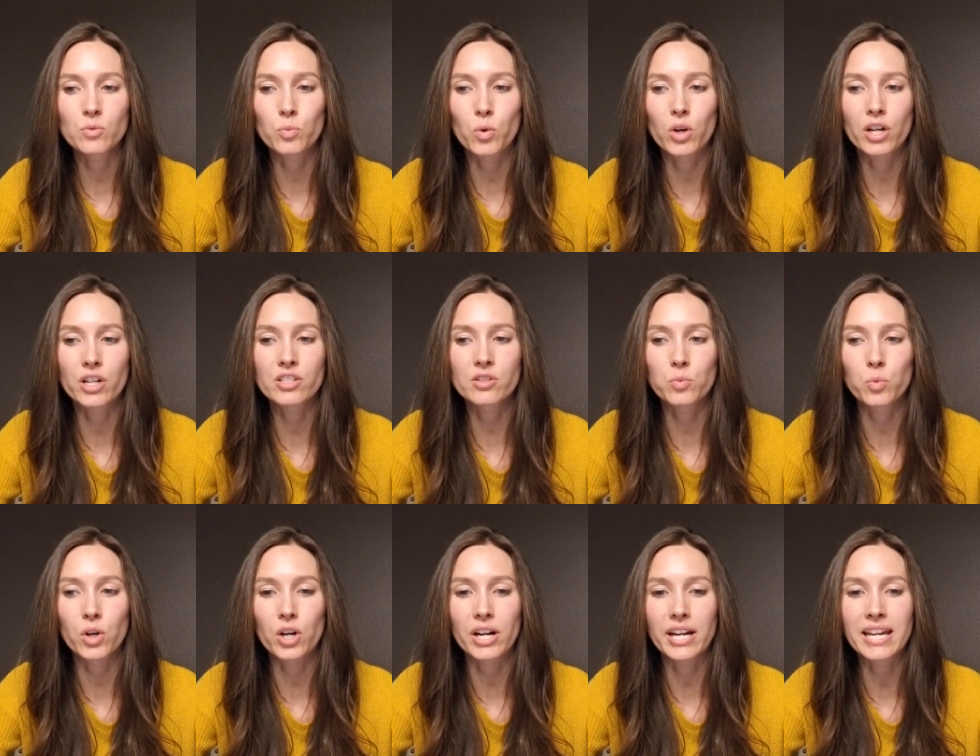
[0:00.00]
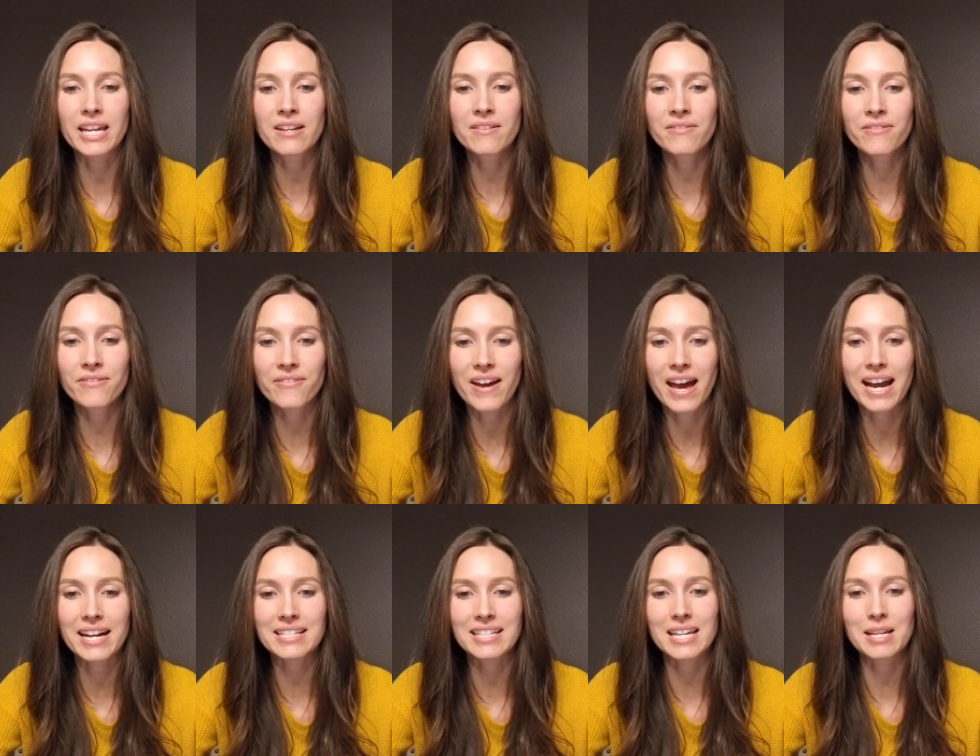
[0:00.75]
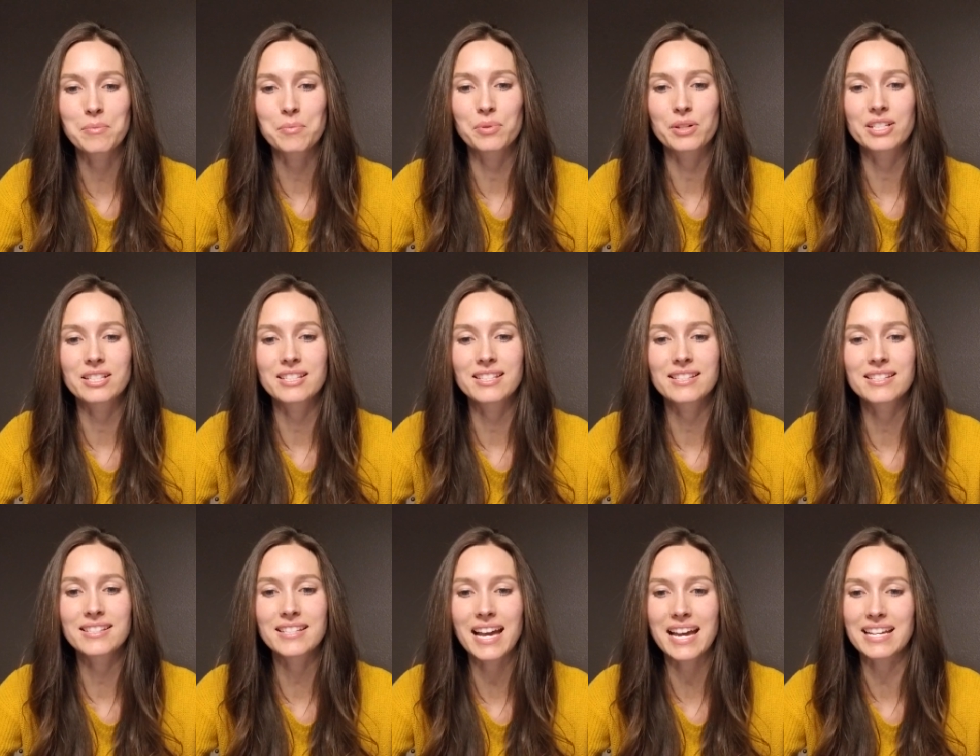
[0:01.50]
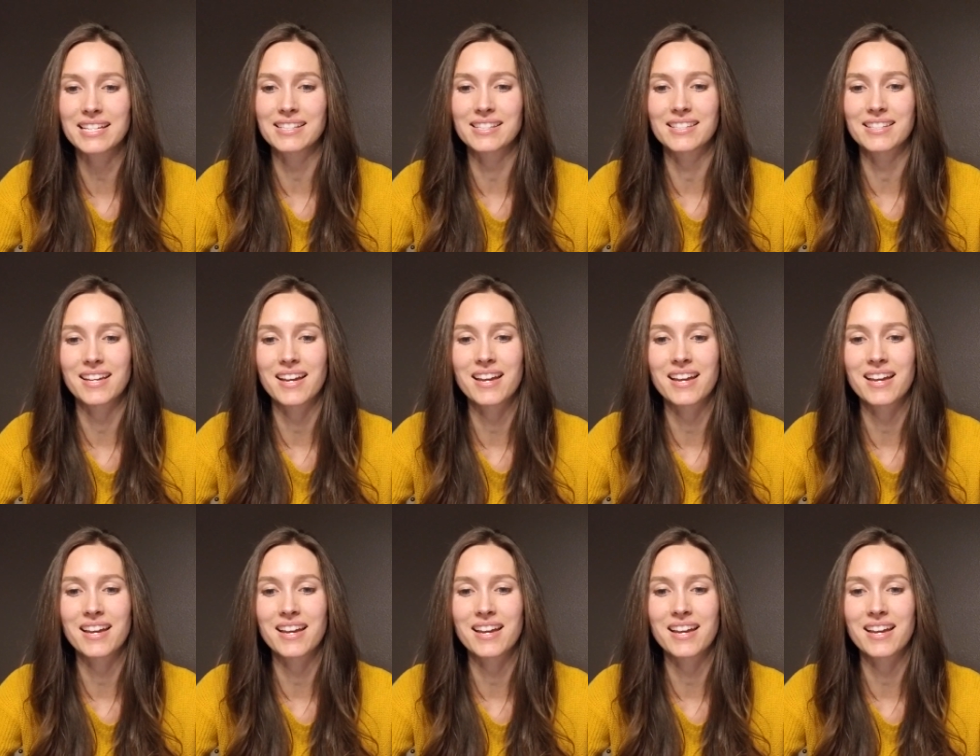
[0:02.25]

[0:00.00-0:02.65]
words were in fact a precise